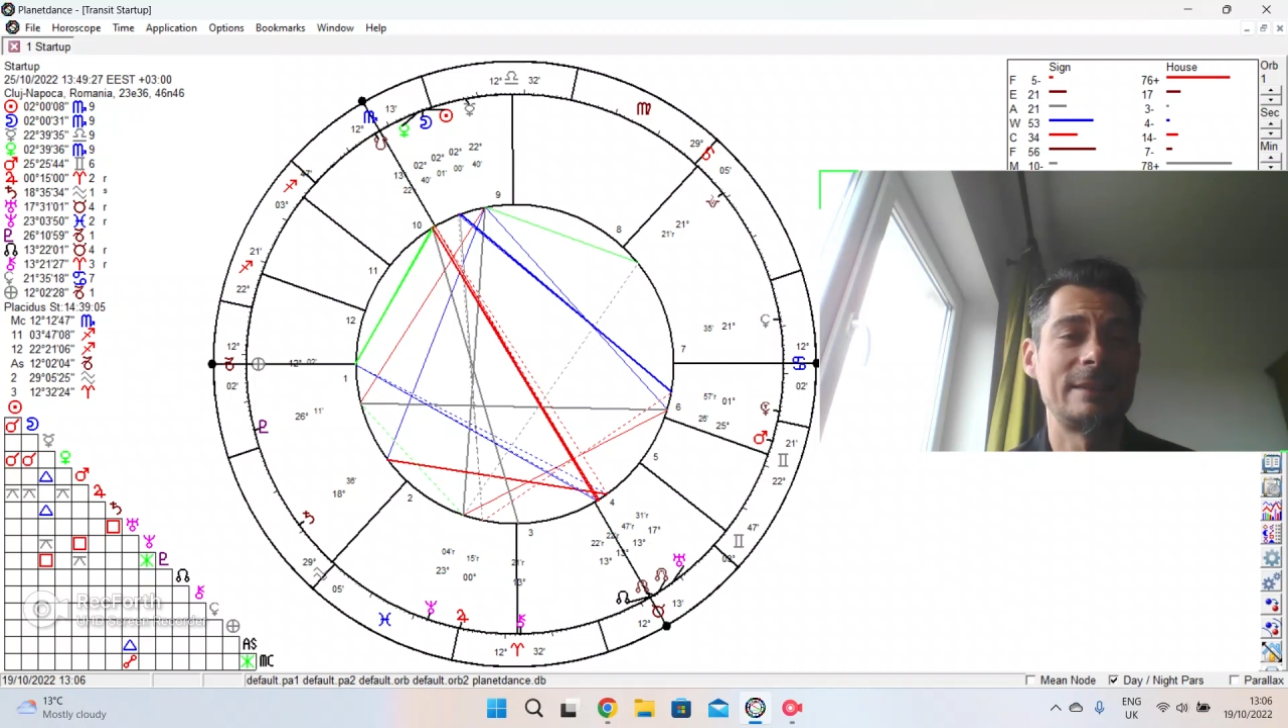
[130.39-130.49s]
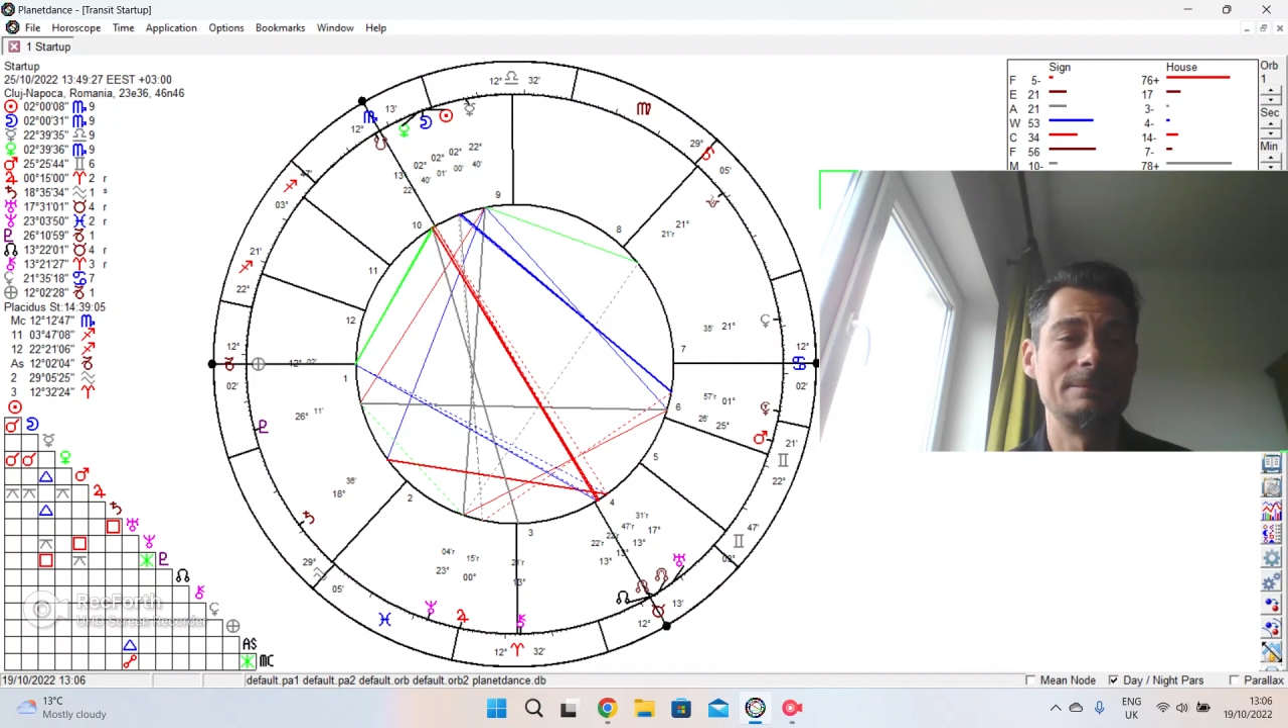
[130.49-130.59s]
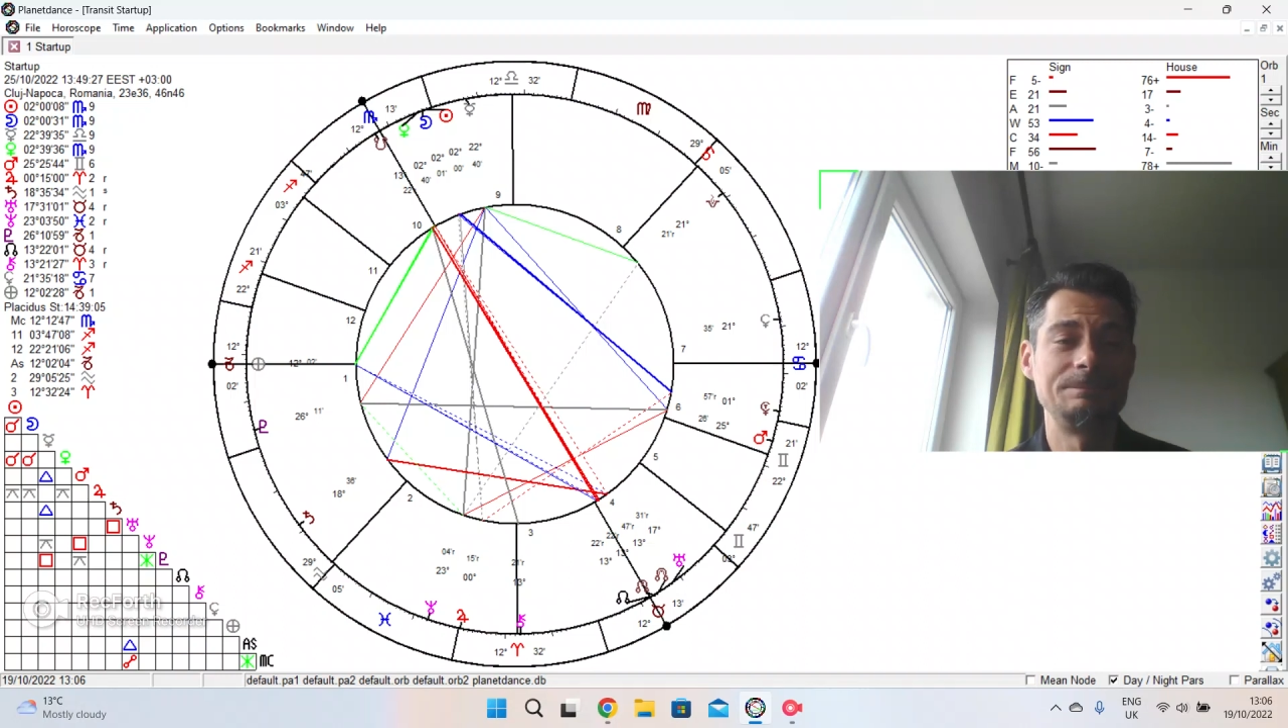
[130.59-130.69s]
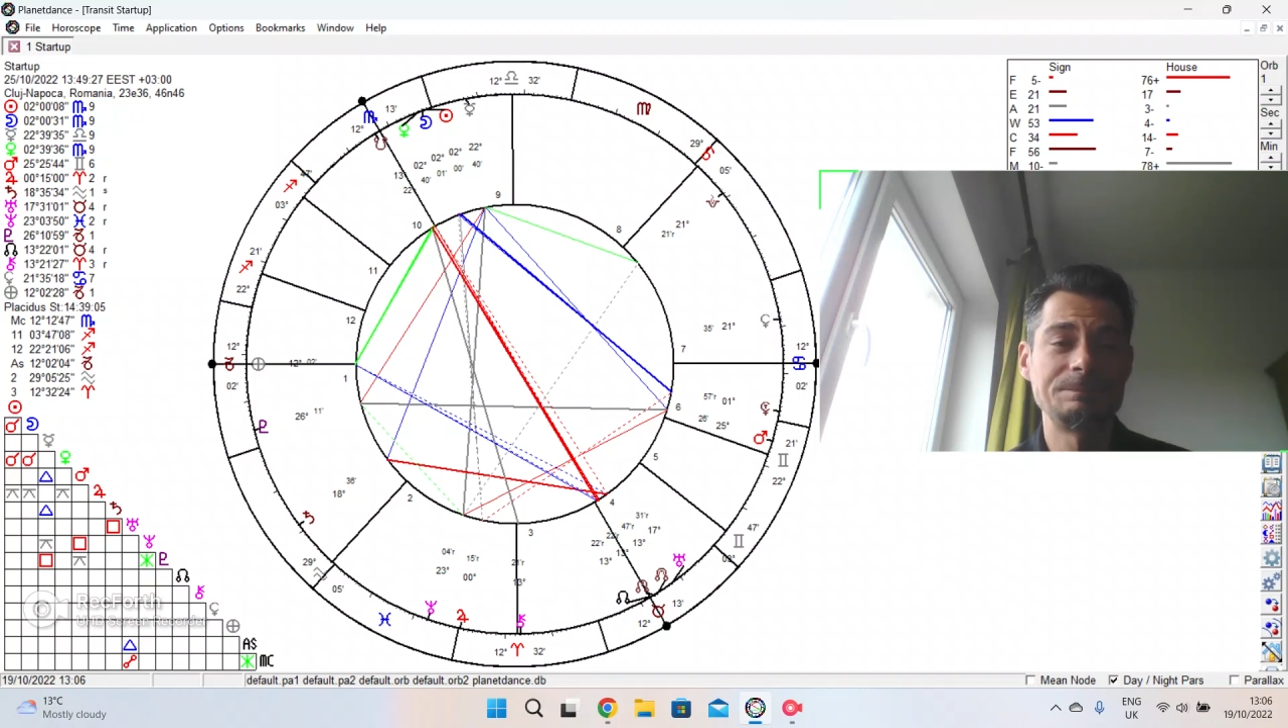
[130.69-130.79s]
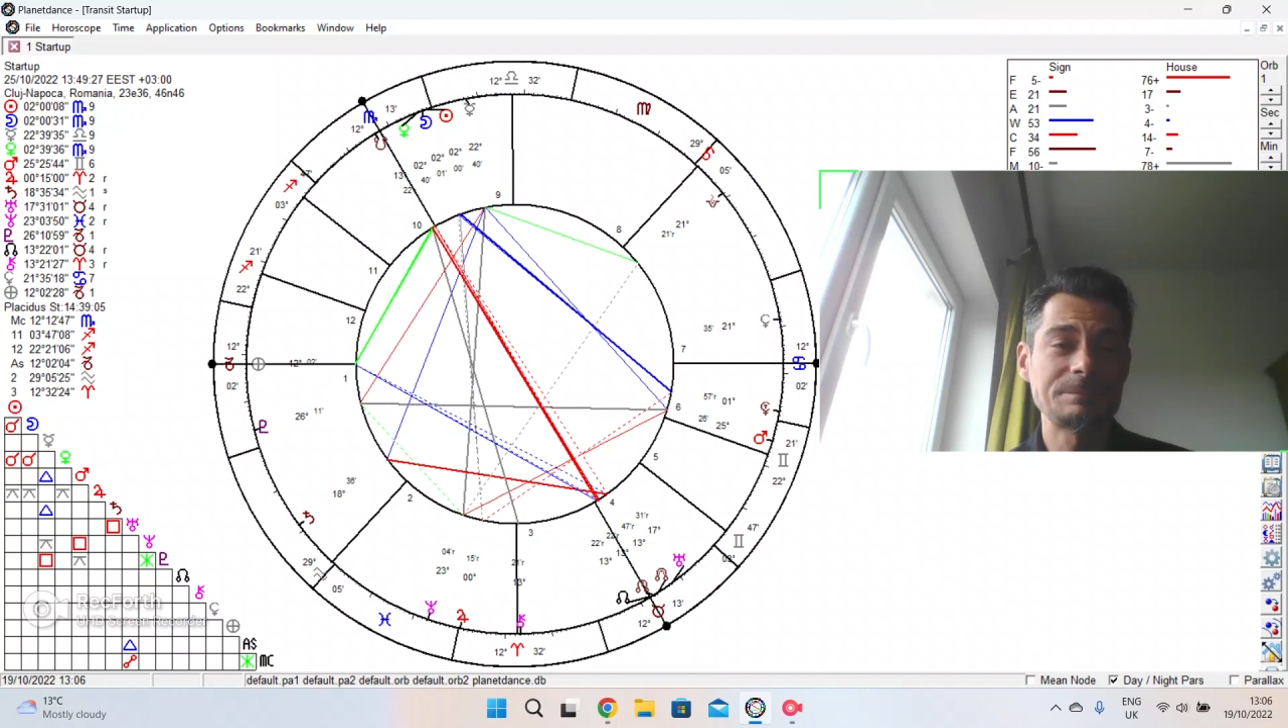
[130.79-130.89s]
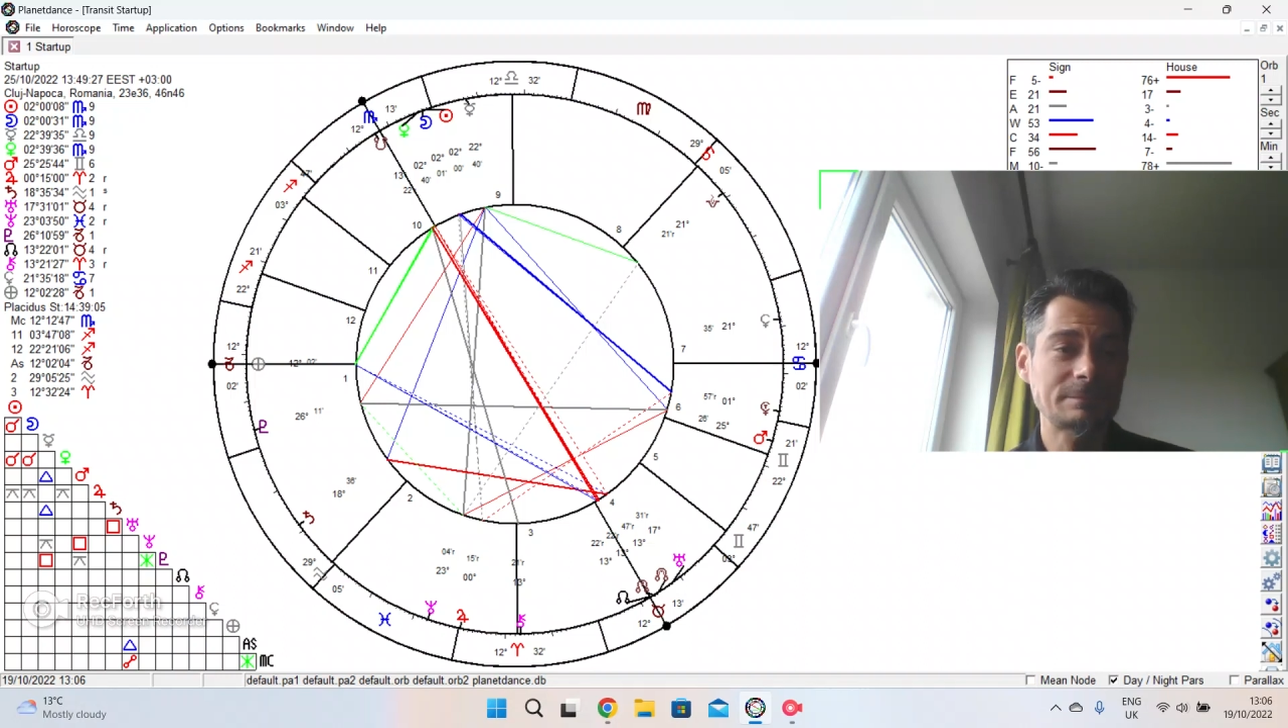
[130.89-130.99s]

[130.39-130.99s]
a big